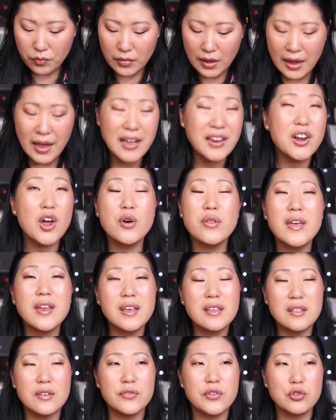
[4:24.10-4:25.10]
I know that
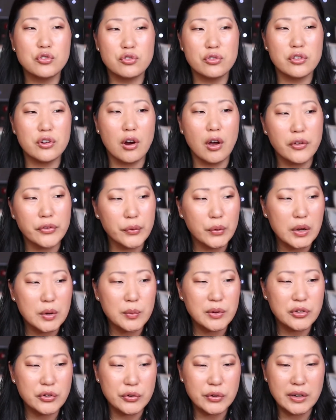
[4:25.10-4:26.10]
in the future they're also going to be
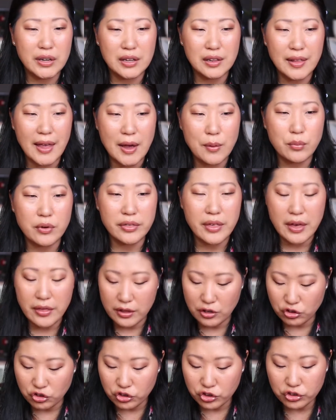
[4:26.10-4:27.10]
doing a collab with, I
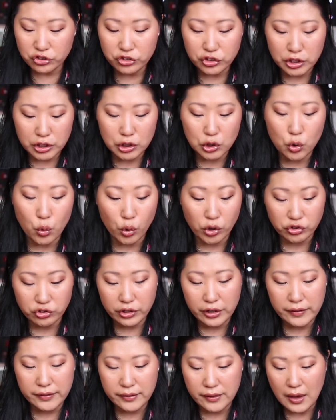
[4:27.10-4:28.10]
think, Gigi
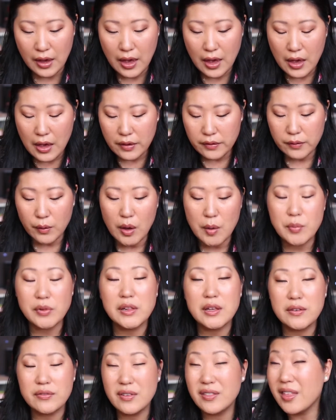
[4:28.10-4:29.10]
Gorgeous. So I
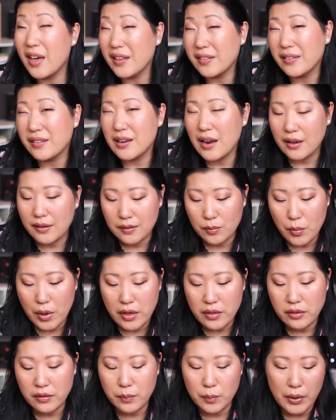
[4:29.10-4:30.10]
believe that that's next
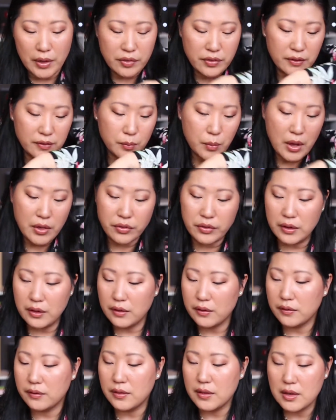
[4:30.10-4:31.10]
month, but this month
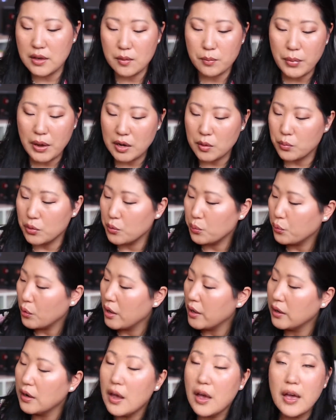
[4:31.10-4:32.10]
is the Betty Boop
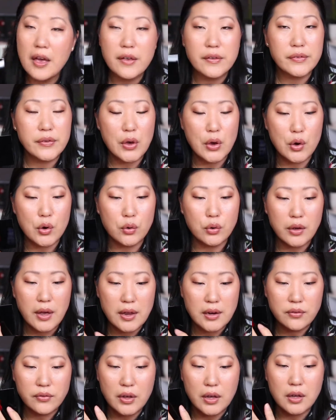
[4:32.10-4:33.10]
one. So kind
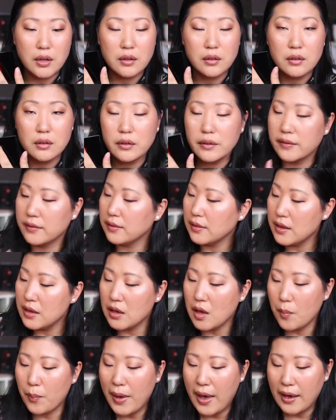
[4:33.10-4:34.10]
of a
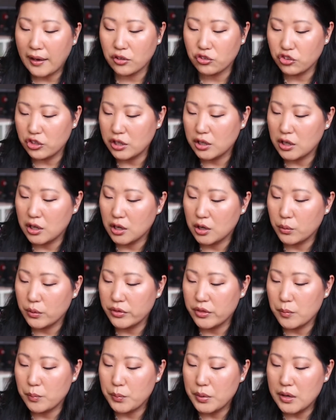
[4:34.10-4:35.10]
sleek packaging here with
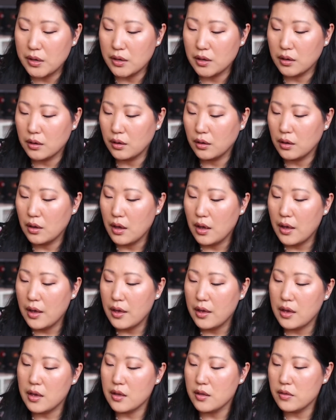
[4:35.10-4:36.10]
the B
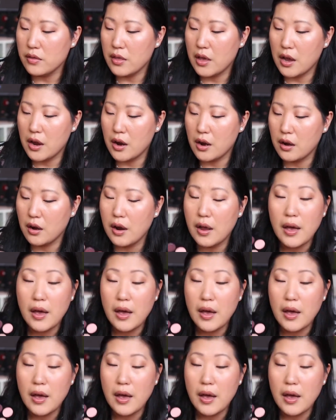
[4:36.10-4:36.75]
in there.